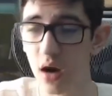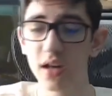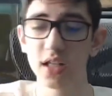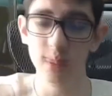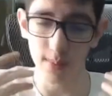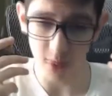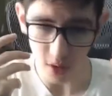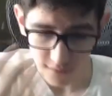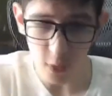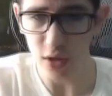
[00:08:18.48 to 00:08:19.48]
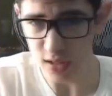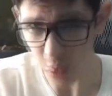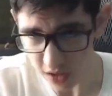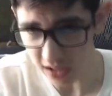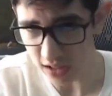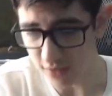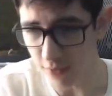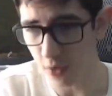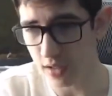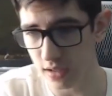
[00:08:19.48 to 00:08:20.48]
audience member focus on what you need to
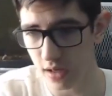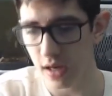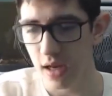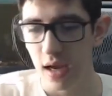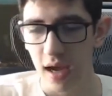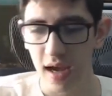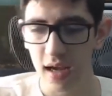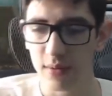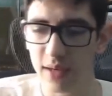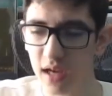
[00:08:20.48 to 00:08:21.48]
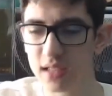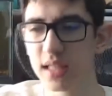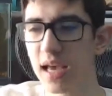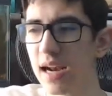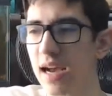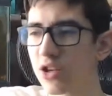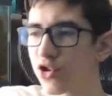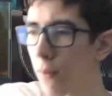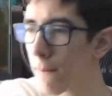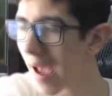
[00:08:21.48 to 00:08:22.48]
focus on. And because of that, I
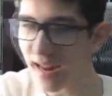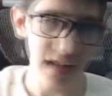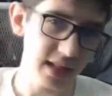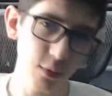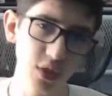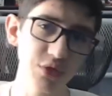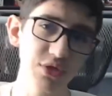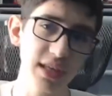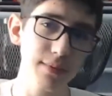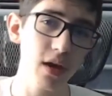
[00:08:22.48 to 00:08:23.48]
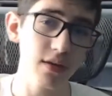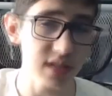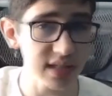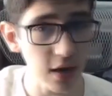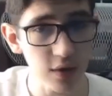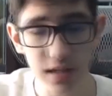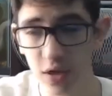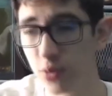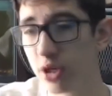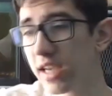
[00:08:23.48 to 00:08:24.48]
dramatically reduced the amount of sound that I
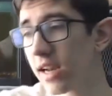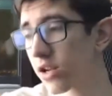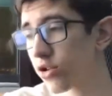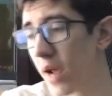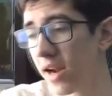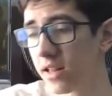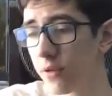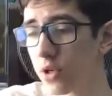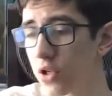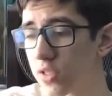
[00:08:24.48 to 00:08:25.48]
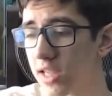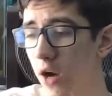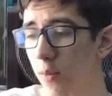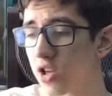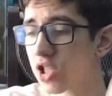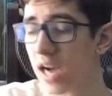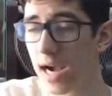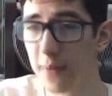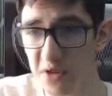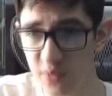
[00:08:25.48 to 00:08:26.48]
was putting in. I dramatically reduced how much
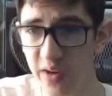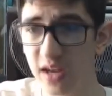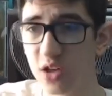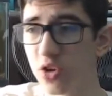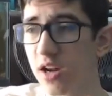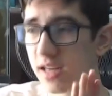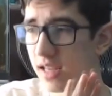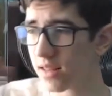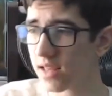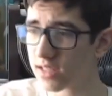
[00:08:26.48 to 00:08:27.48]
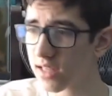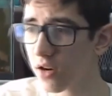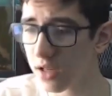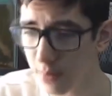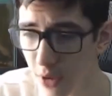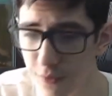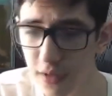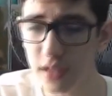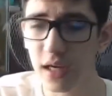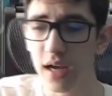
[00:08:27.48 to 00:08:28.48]
time I was spending on trying to get things sounding
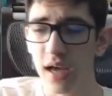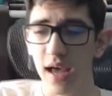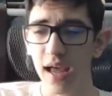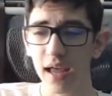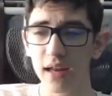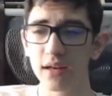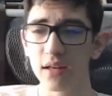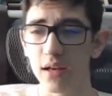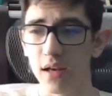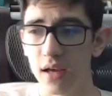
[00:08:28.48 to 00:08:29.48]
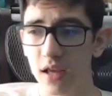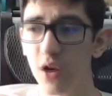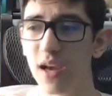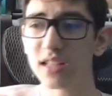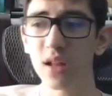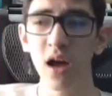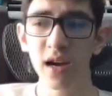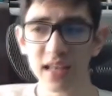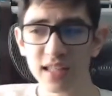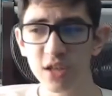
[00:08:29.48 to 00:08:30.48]
perfect. And it's a
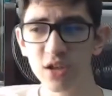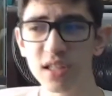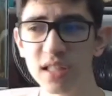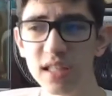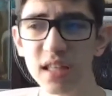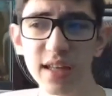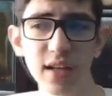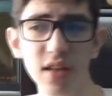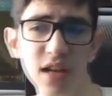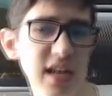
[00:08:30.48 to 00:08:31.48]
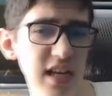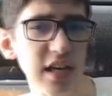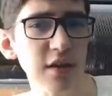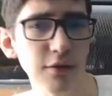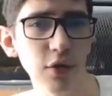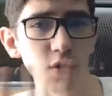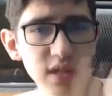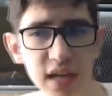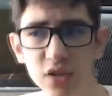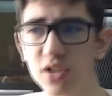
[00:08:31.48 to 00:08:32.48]
lot easier to see the need for
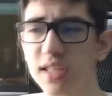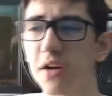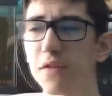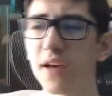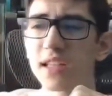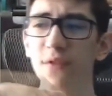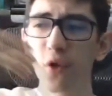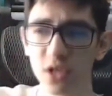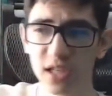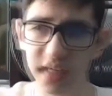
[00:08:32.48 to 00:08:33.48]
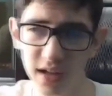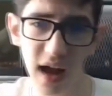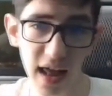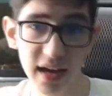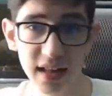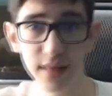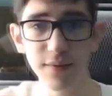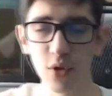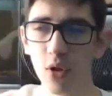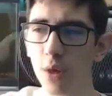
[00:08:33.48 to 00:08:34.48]
those extra sound effects if you're sitting there editing them
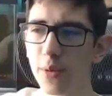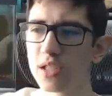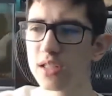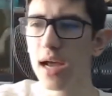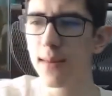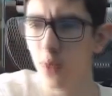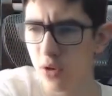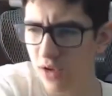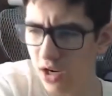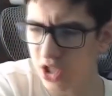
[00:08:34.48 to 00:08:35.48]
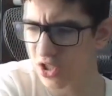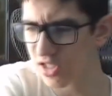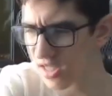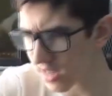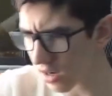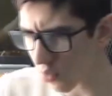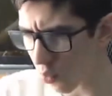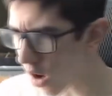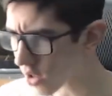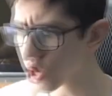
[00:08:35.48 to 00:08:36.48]
for long periods of time. But when you actually just sit down and
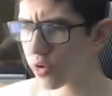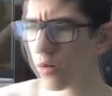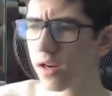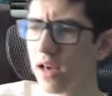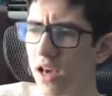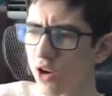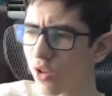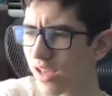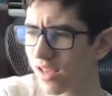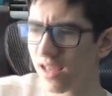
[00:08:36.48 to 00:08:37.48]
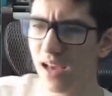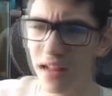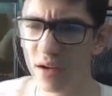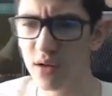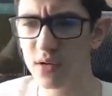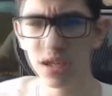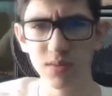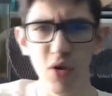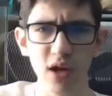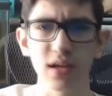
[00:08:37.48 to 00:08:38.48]
watch through it, you're like, yeah, that was
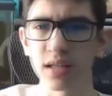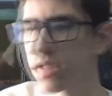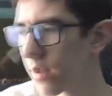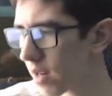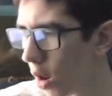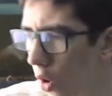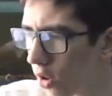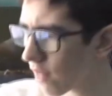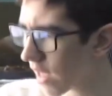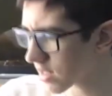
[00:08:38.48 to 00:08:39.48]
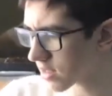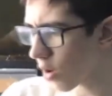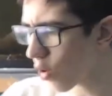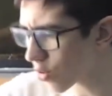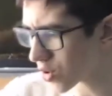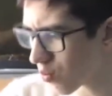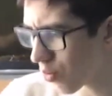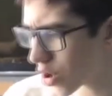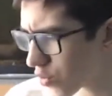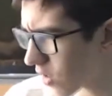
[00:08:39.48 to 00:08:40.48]
just pointless. I mean, all those
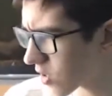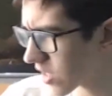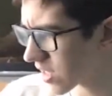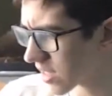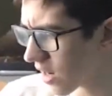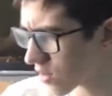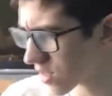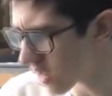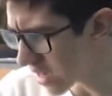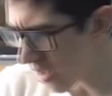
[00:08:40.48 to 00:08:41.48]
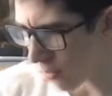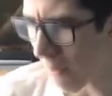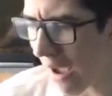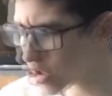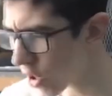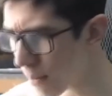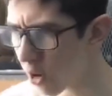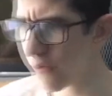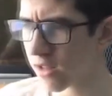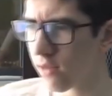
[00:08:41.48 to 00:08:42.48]
bush rustling sounds that match up
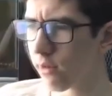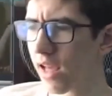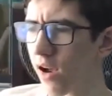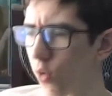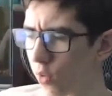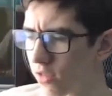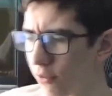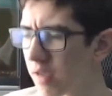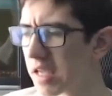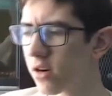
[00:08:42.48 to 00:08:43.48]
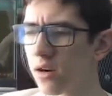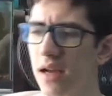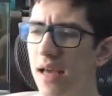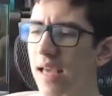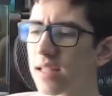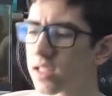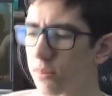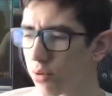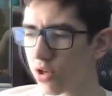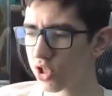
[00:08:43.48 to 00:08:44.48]
perfectly with how when the figure hits the
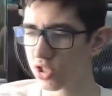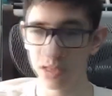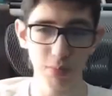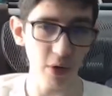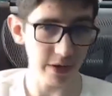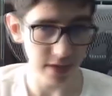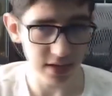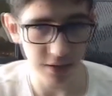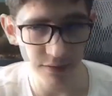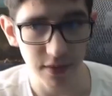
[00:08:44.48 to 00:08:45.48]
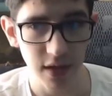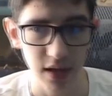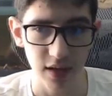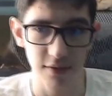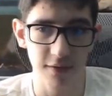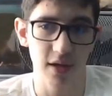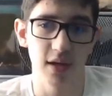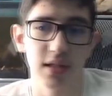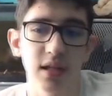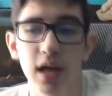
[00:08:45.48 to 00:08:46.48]
bush is just pointless if
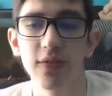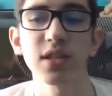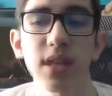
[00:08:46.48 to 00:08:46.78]
it's not even